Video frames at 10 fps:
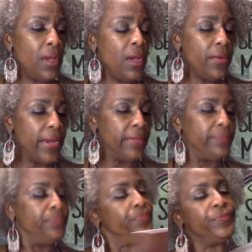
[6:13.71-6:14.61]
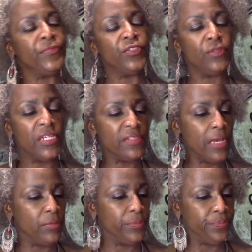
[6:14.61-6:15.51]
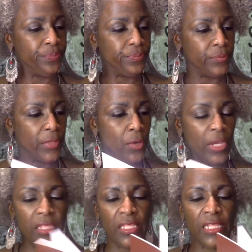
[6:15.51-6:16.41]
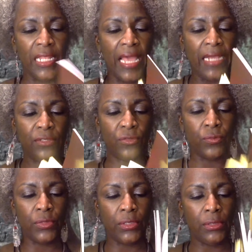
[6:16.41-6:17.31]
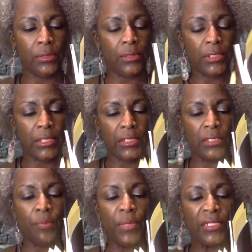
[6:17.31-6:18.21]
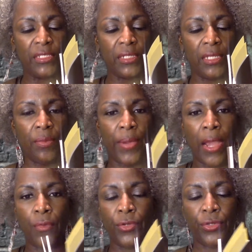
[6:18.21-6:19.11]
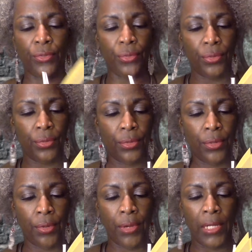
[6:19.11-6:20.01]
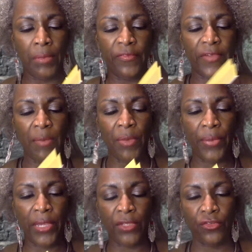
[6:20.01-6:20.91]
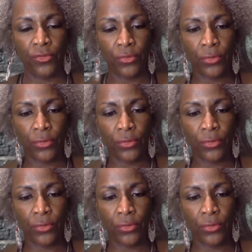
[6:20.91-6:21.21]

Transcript: All right. So that's that one. Okay, then the last one is the mentally empower you. All right, let me find my page here.